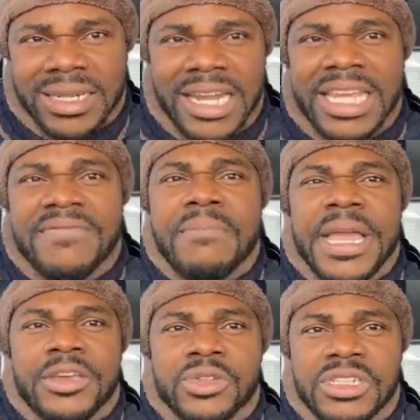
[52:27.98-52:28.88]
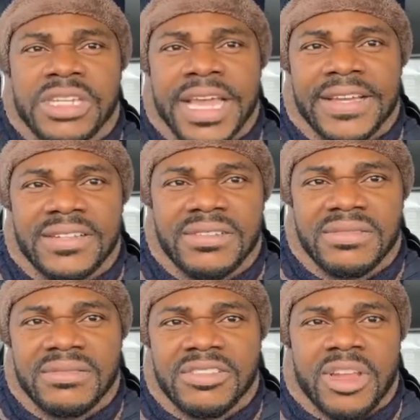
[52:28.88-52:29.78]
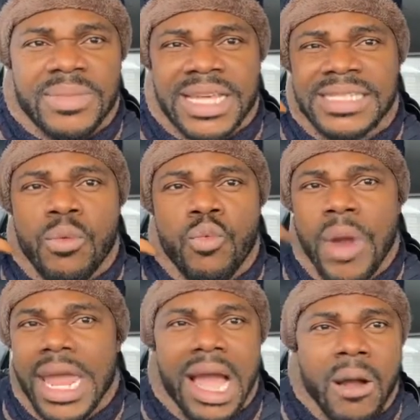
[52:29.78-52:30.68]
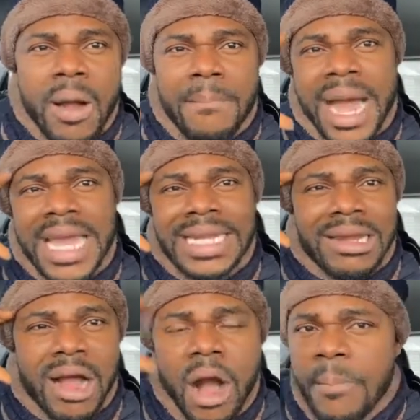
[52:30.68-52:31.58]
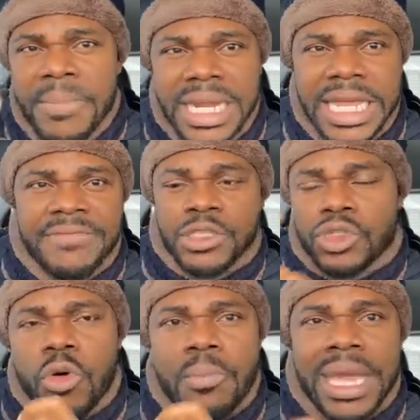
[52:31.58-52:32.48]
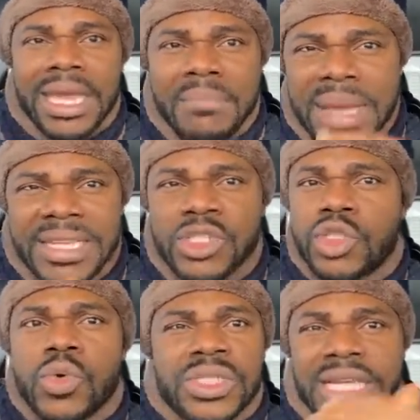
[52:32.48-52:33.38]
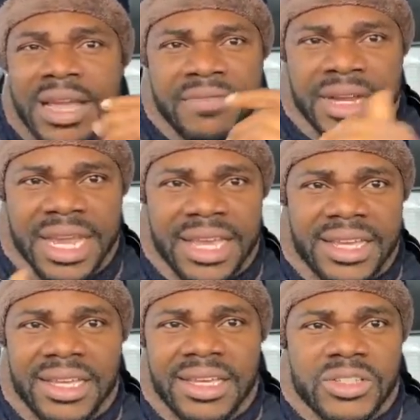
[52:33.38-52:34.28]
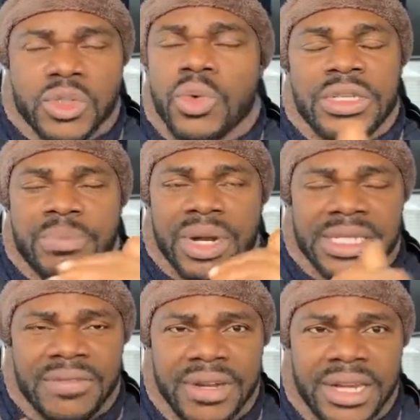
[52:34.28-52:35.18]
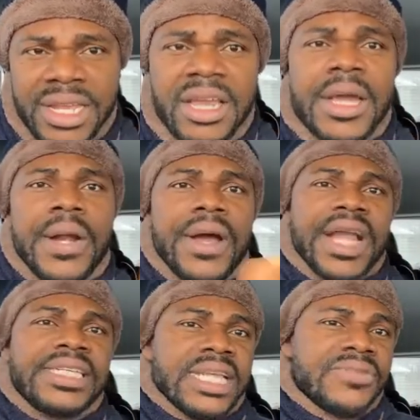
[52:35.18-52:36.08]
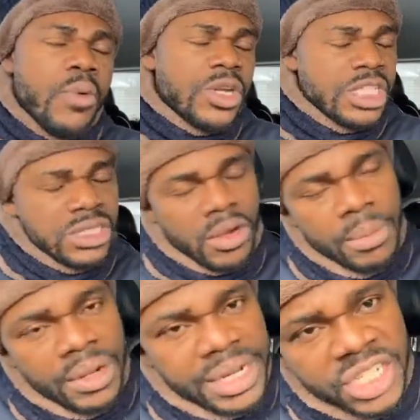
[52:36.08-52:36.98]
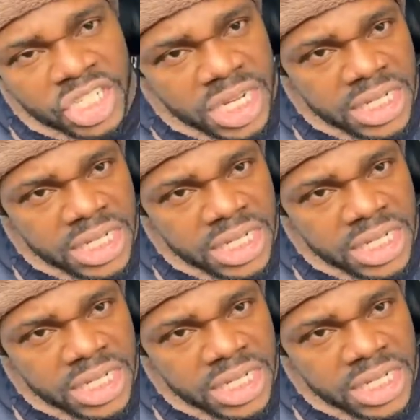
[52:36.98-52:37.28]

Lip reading: can even make you sick. Sometimes the way our mind and our unbelief is so big makes us so sick every day, so depressed every day. All right, guys, thanks for watching Choco Millionaire.